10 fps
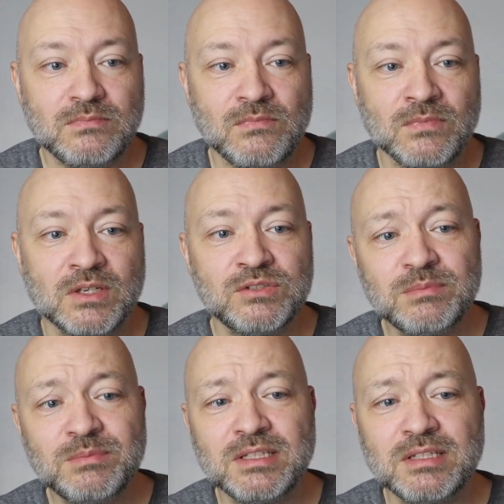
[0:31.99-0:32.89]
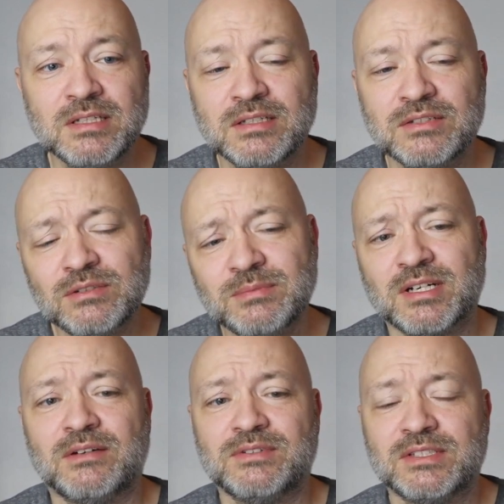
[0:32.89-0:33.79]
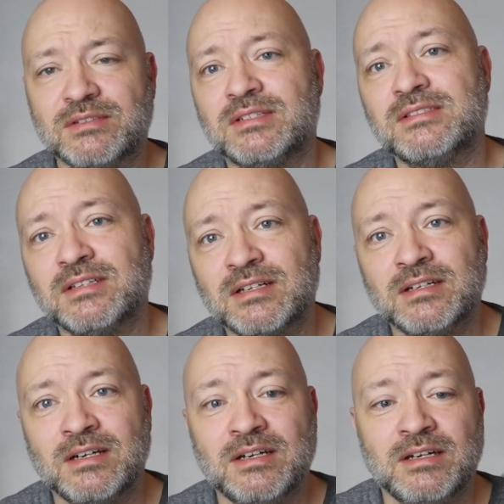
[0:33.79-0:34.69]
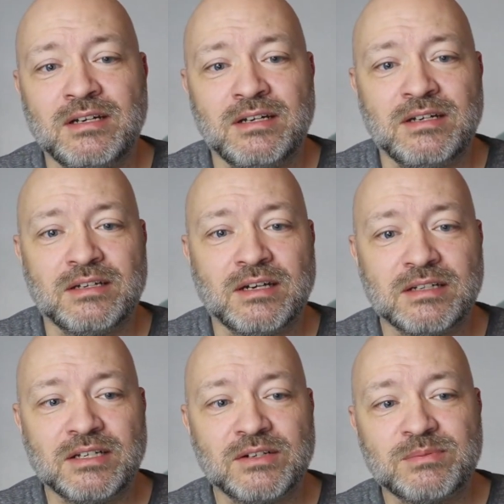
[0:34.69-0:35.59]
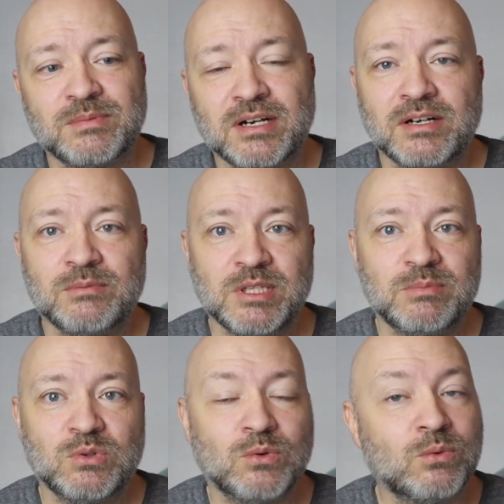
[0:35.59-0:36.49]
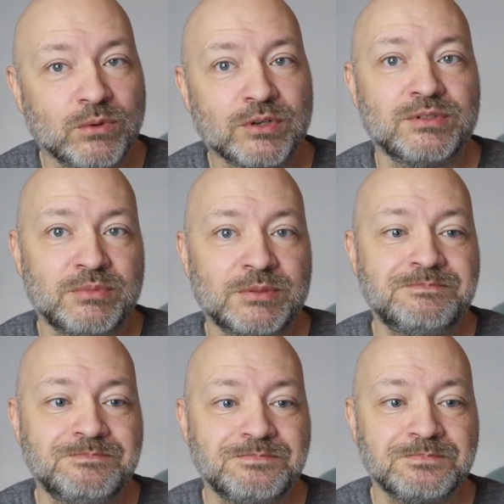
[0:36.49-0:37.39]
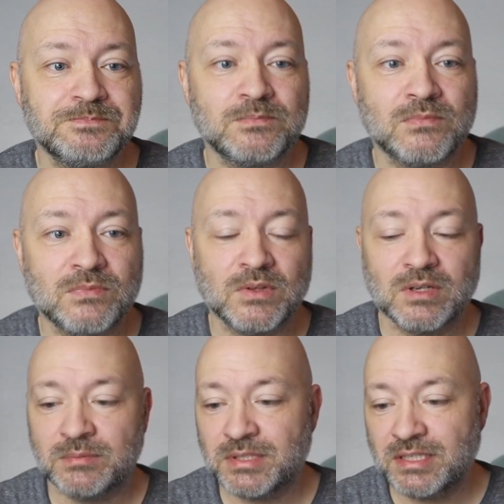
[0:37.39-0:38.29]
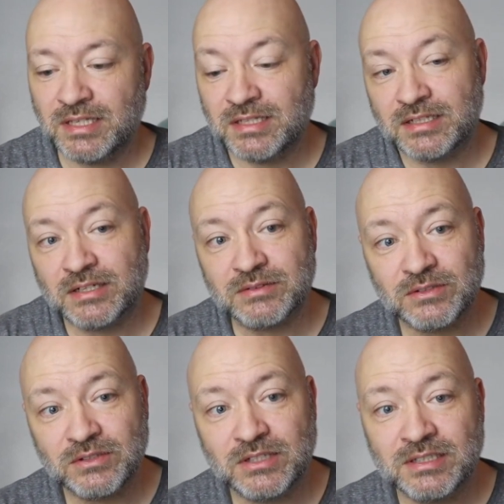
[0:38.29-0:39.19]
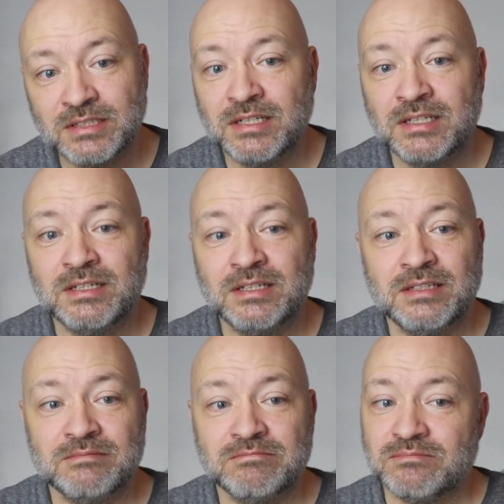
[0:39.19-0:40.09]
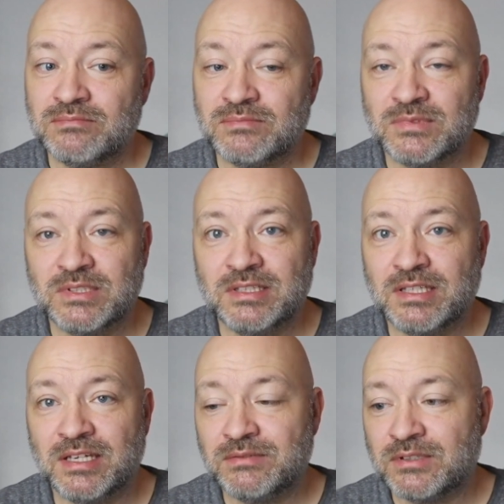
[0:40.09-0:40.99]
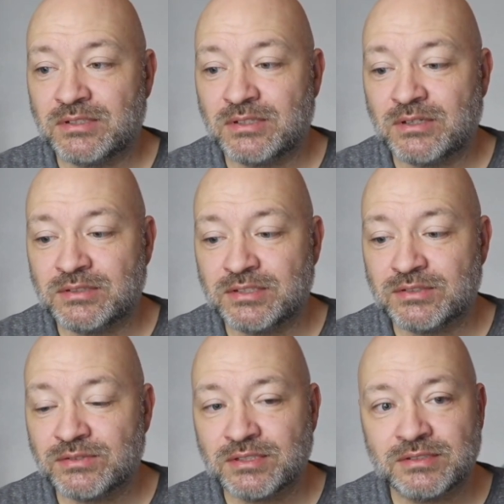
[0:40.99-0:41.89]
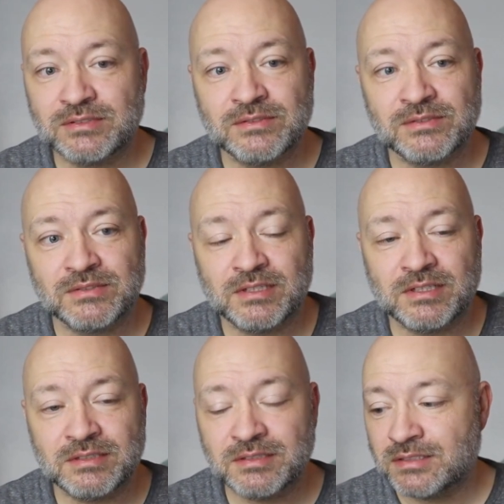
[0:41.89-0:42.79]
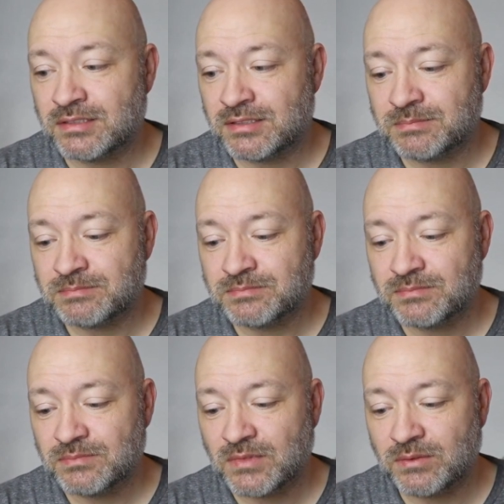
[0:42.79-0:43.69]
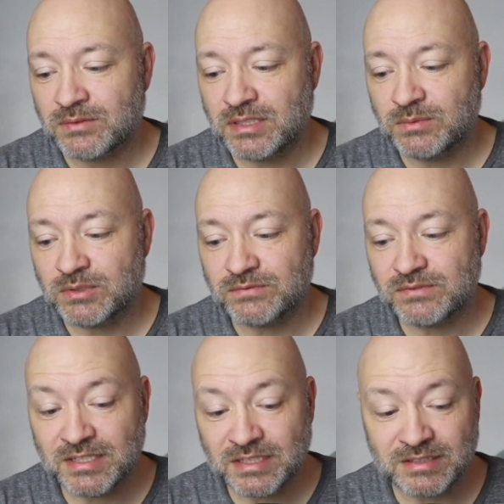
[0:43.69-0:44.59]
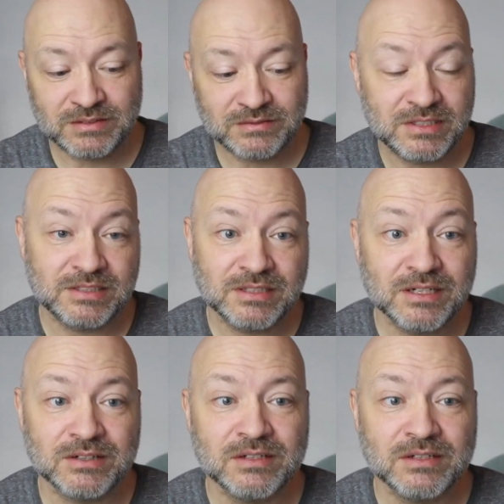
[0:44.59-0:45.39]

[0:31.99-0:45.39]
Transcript: It should be should have been obvious to us that God cares about how people worship him. I mean, he laid it out in the law. He gave uh, all the instructions, and um, I don't think he would have done that if he didn't care.